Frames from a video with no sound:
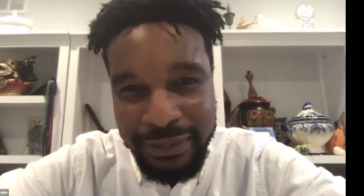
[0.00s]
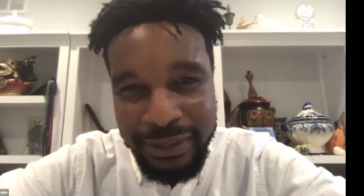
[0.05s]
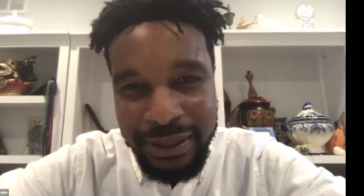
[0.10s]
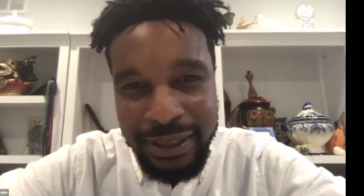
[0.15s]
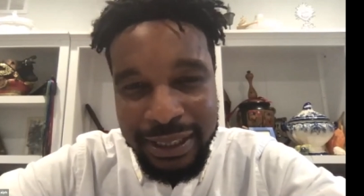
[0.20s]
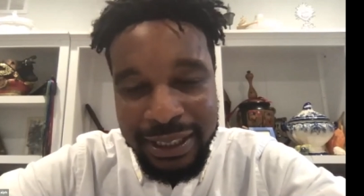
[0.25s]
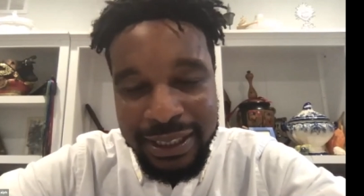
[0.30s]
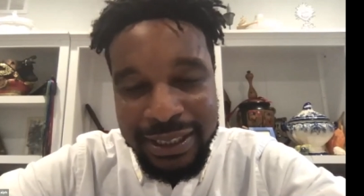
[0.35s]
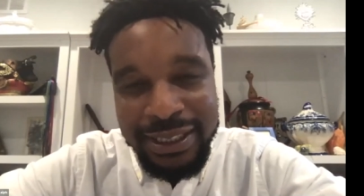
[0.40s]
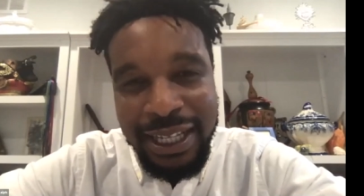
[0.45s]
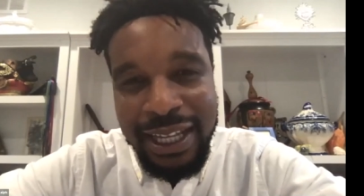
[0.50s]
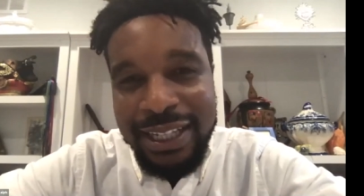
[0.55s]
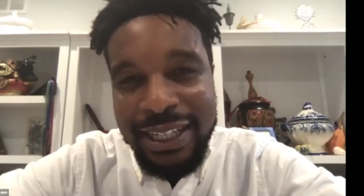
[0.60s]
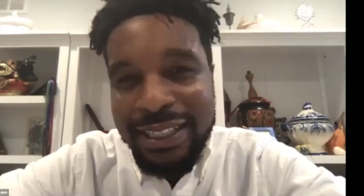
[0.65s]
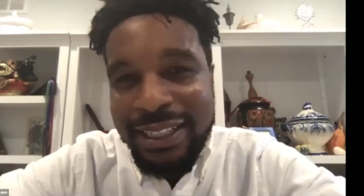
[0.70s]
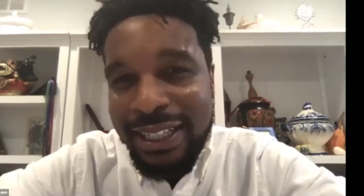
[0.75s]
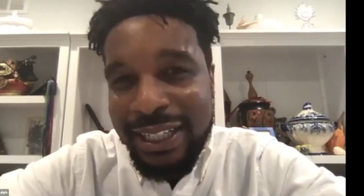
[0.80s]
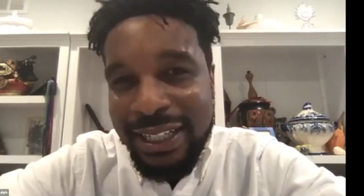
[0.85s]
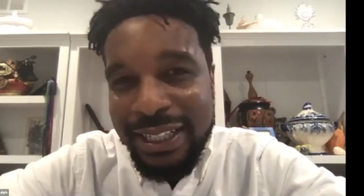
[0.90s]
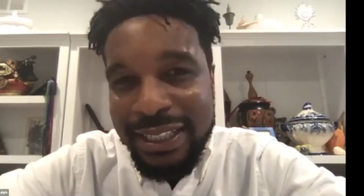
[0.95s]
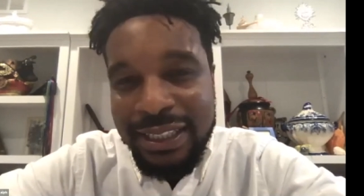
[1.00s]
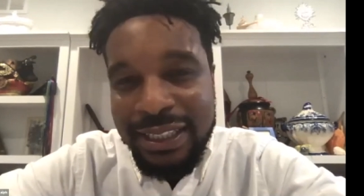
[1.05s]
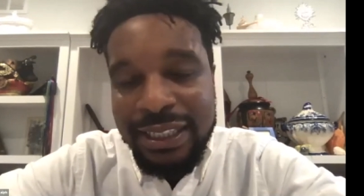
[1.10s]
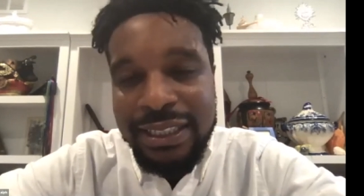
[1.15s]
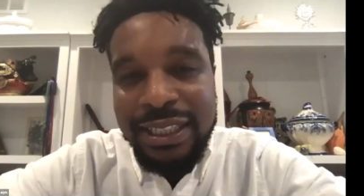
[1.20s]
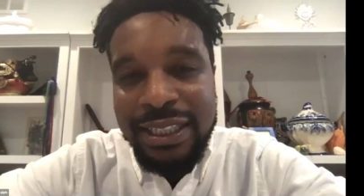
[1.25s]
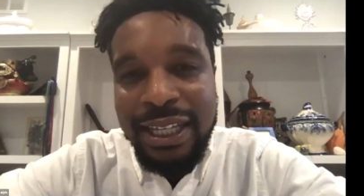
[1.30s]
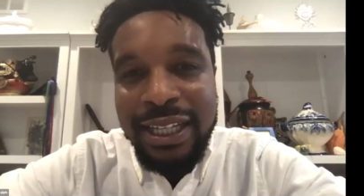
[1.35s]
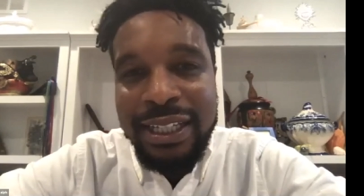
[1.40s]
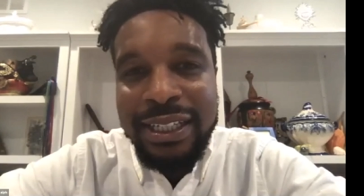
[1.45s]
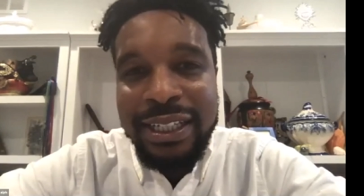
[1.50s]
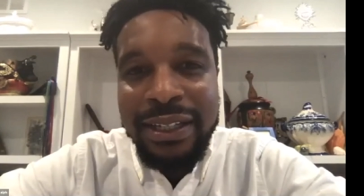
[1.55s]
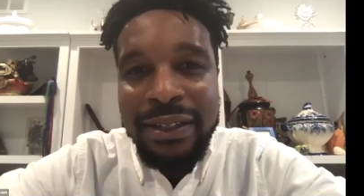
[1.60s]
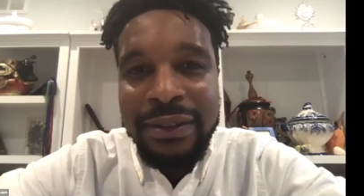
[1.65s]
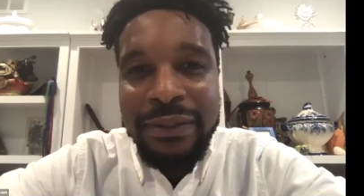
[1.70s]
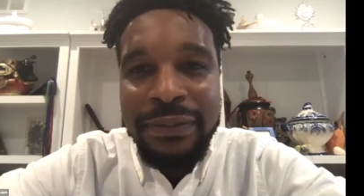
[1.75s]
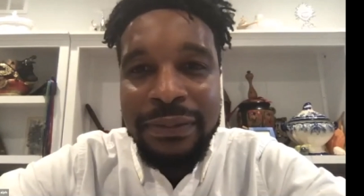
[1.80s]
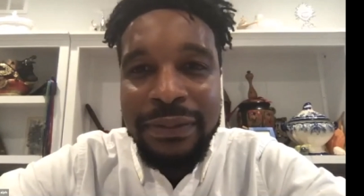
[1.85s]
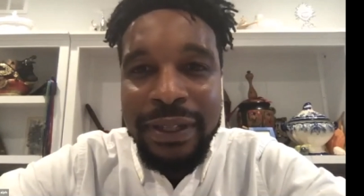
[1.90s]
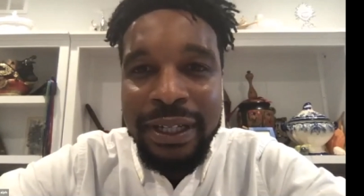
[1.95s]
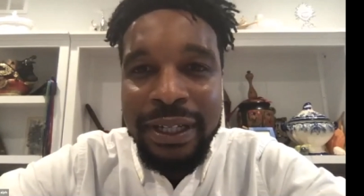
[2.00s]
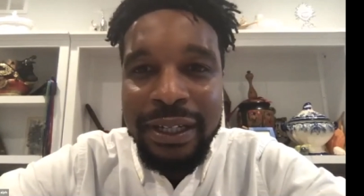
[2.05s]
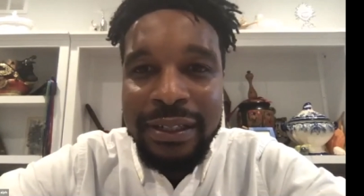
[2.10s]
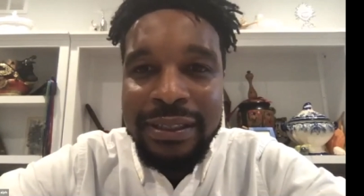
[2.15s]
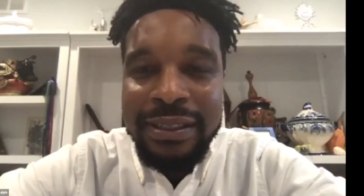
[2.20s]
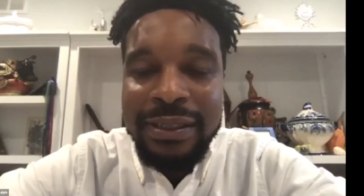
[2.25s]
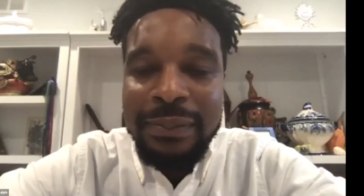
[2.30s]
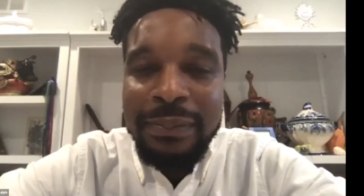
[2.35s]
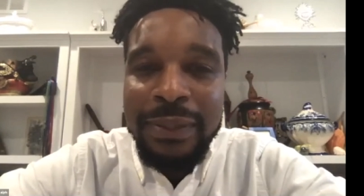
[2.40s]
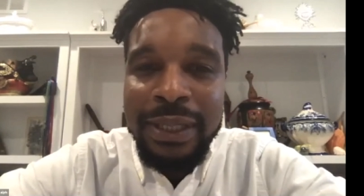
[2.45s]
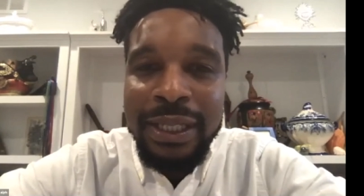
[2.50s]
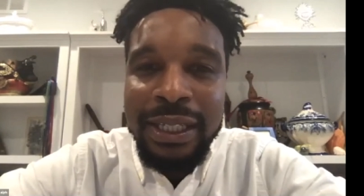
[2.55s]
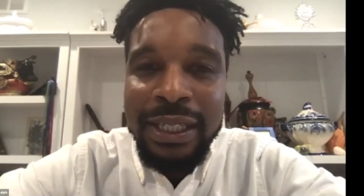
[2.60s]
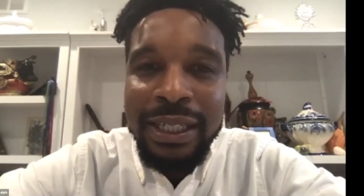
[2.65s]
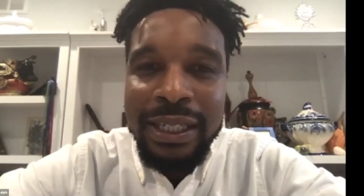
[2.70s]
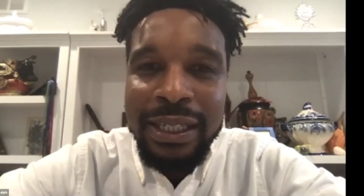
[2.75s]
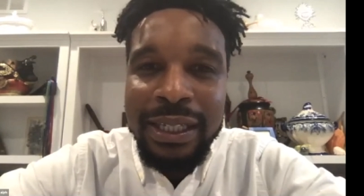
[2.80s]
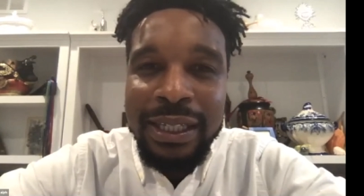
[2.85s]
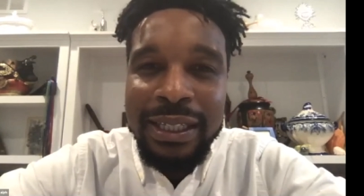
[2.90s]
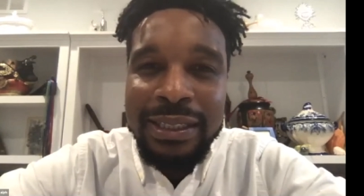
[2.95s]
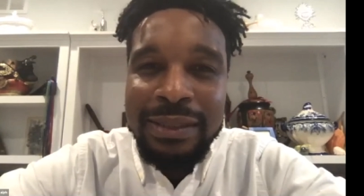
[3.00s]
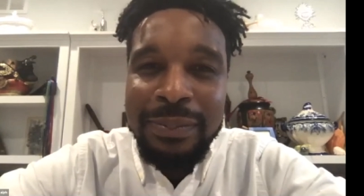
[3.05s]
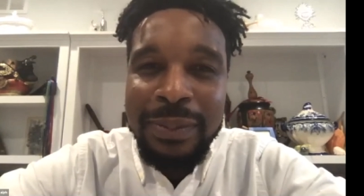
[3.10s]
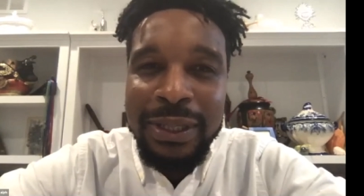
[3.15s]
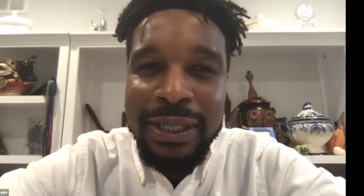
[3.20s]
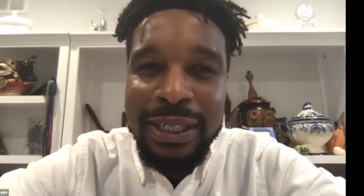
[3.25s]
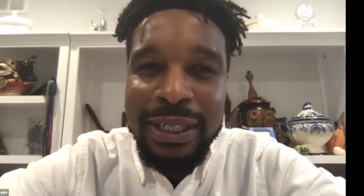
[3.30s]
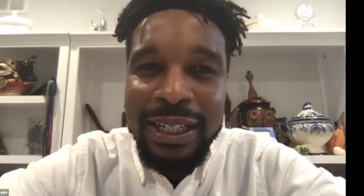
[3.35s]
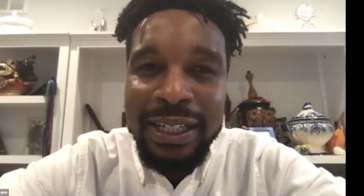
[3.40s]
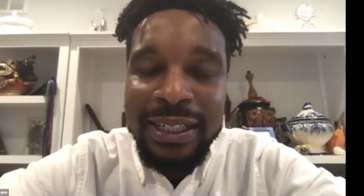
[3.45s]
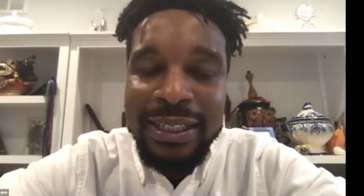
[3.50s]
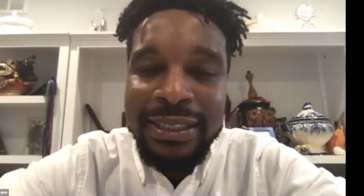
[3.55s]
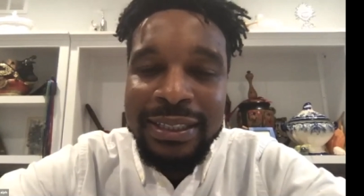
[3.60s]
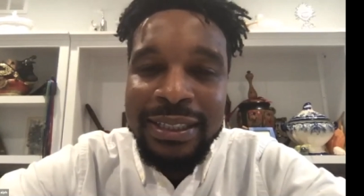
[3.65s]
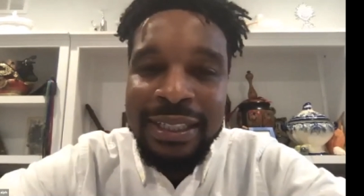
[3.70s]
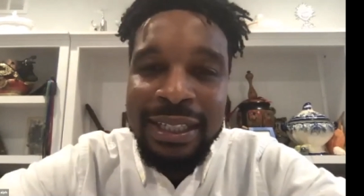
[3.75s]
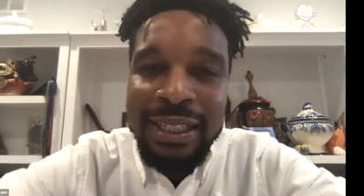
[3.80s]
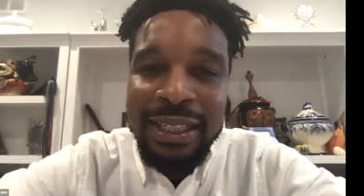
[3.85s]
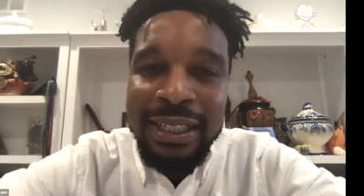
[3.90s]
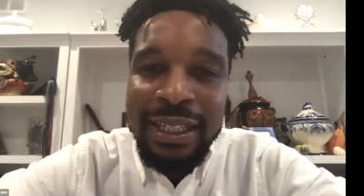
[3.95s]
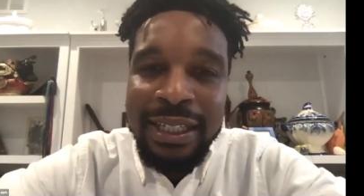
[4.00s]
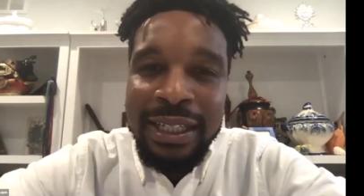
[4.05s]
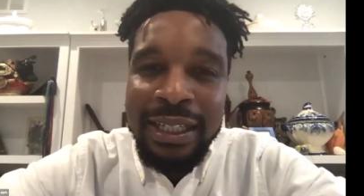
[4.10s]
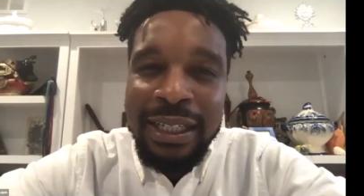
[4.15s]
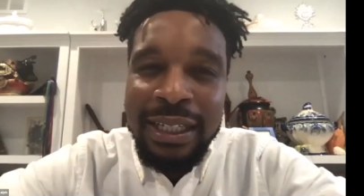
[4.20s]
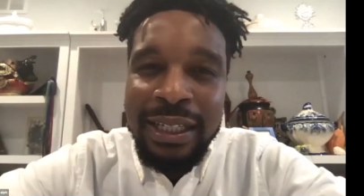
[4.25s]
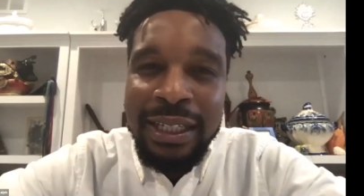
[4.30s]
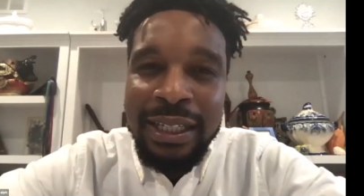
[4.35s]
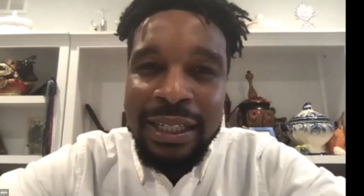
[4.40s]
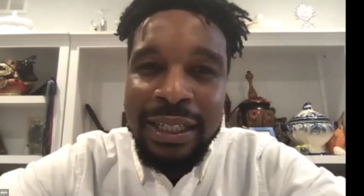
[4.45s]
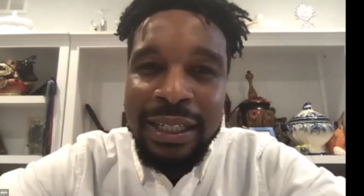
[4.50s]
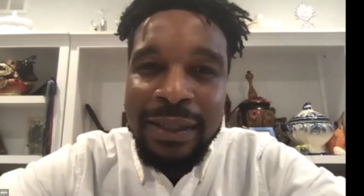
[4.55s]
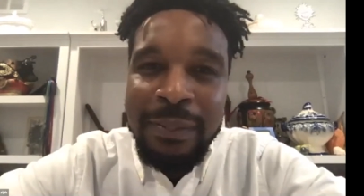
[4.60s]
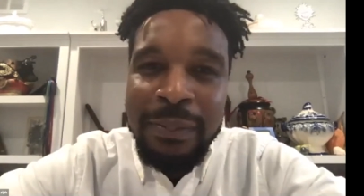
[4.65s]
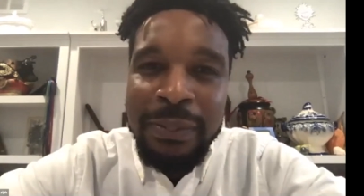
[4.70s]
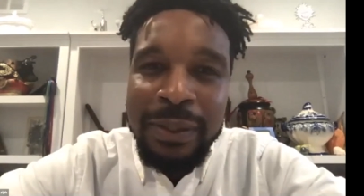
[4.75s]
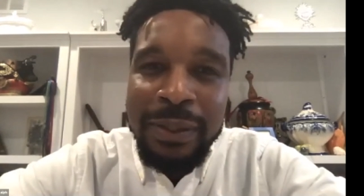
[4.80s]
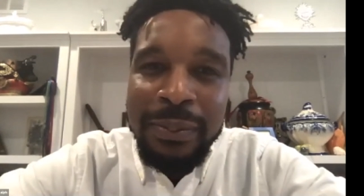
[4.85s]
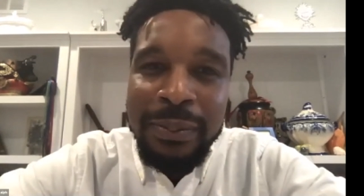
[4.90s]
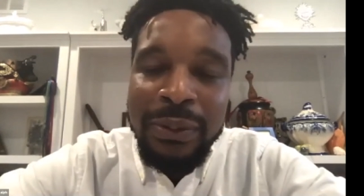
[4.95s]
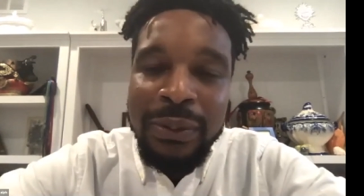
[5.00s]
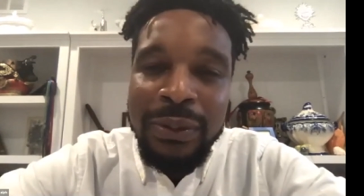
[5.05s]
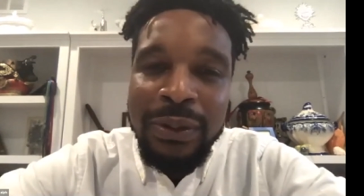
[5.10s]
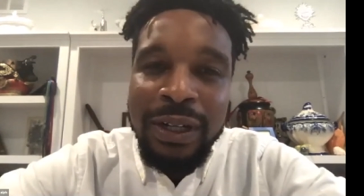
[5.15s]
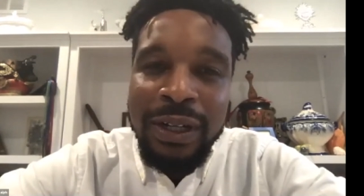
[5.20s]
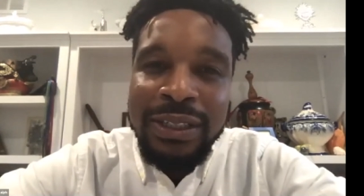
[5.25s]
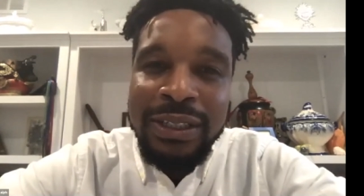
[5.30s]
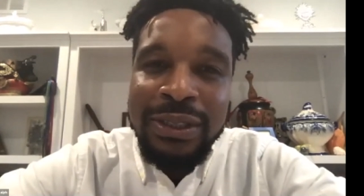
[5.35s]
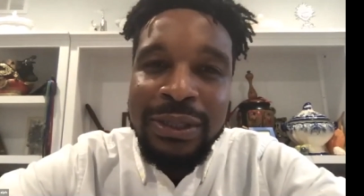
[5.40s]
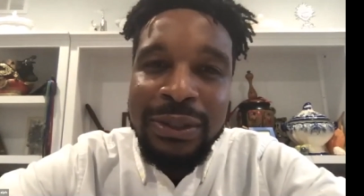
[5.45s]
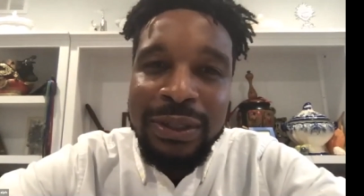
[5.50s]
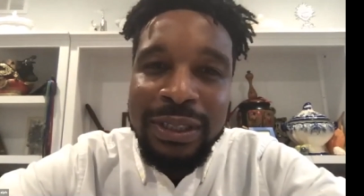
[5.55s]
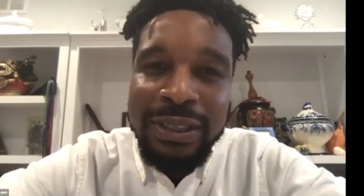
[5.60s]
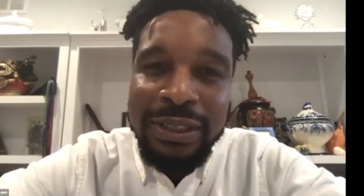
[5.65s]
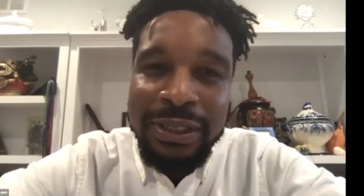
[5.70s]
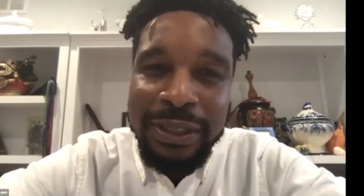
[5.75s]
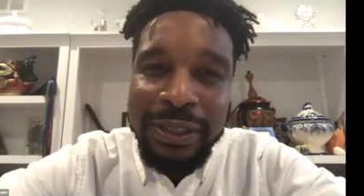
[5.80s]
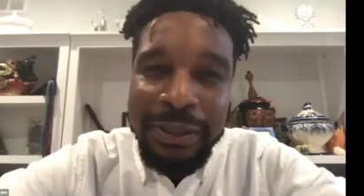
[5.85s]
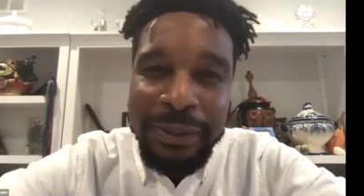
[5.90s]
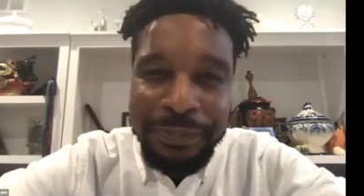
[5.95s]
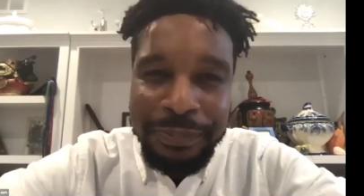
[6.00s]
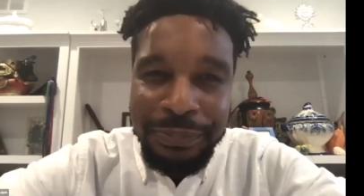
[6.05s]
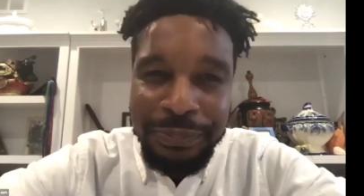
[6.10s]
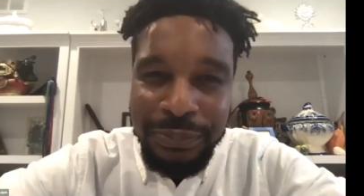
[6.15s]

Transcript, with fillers: these ideas and this idea of fear to me is because the people who are tortured